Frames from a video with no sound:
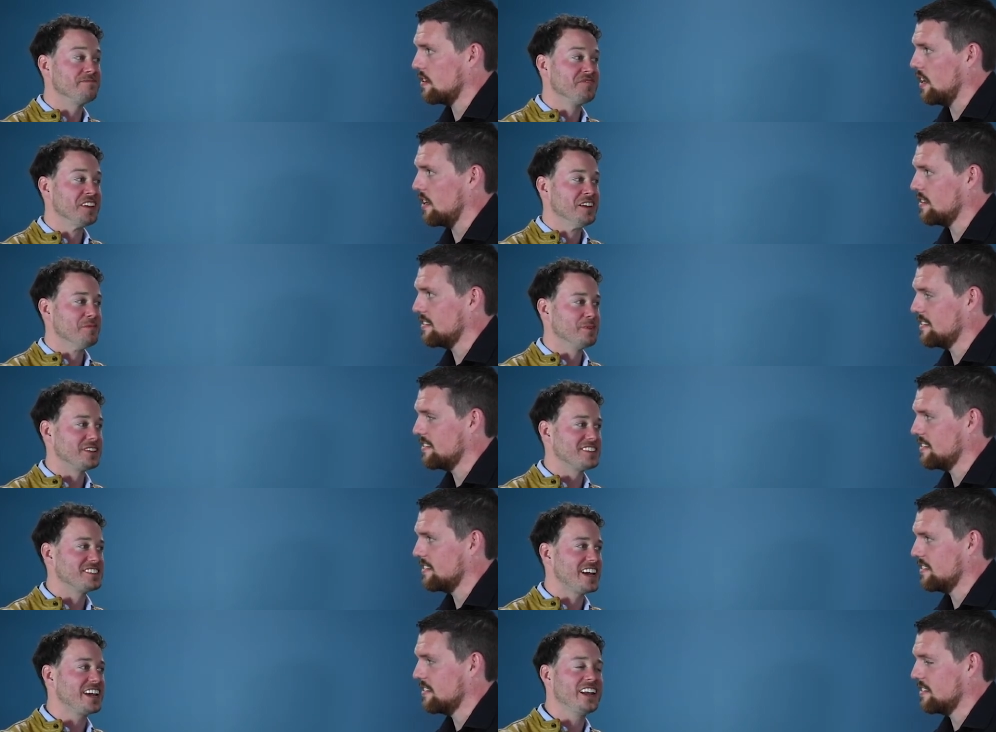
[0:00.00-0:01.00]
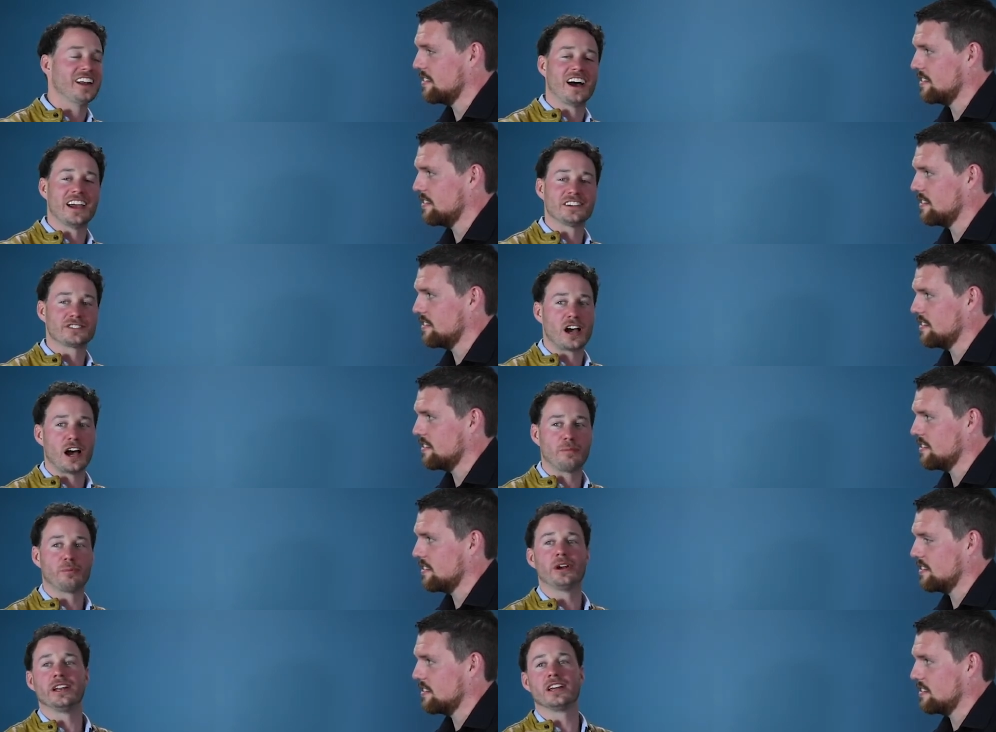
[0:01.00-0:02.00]
Speaker 1: Yeah. But the second highest
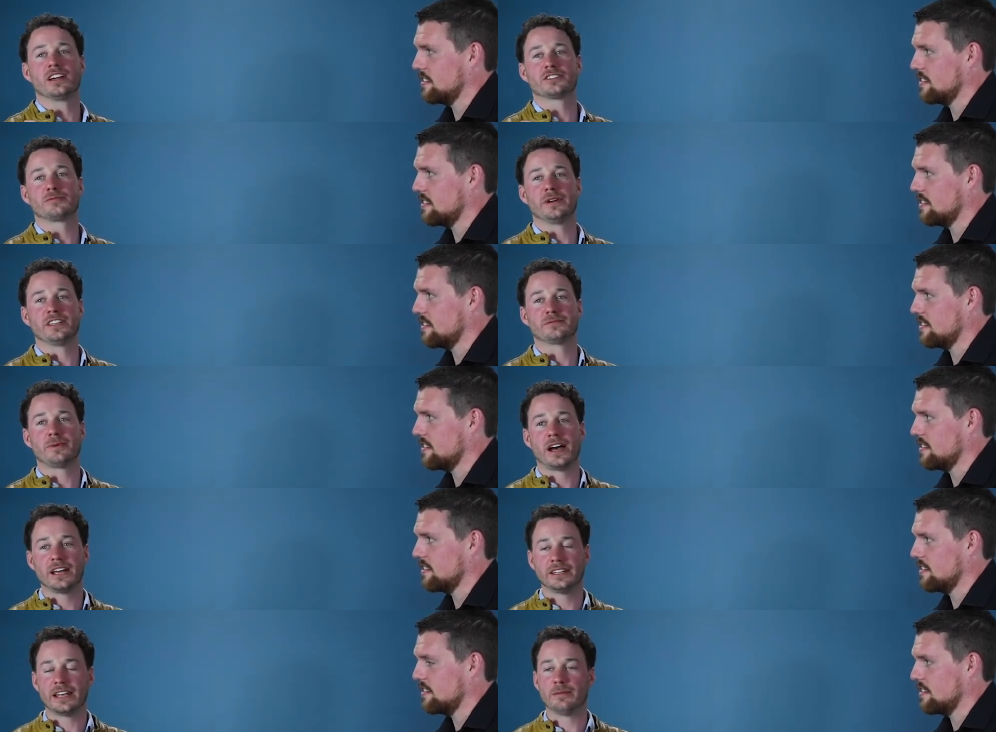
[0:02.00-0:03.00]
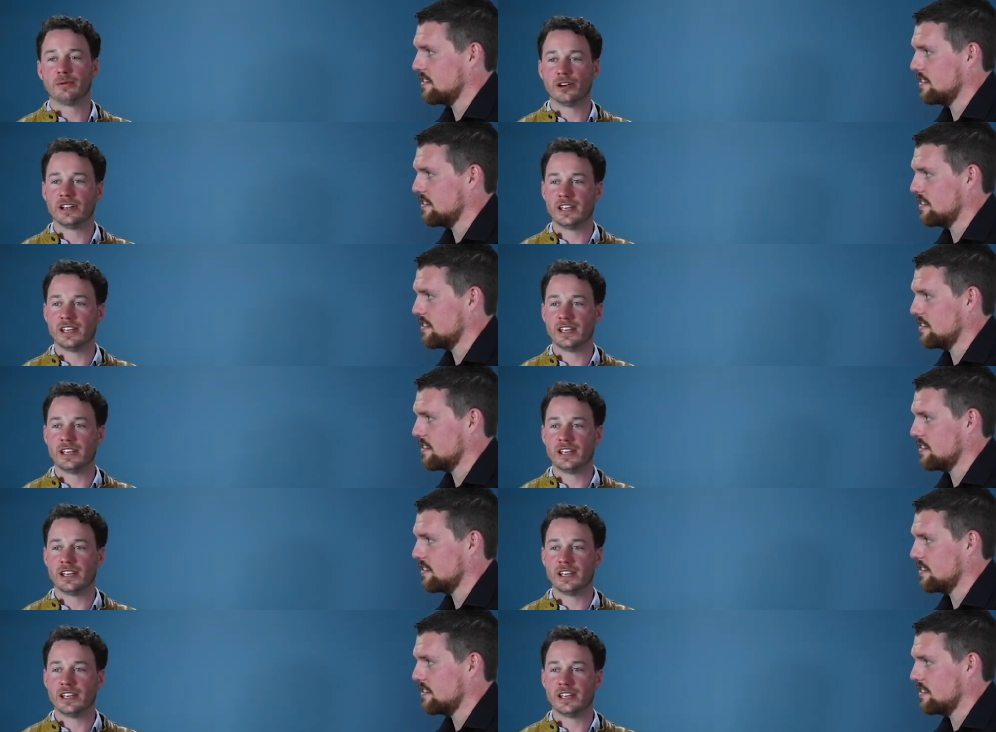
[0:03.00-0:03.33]
operating expense behind labor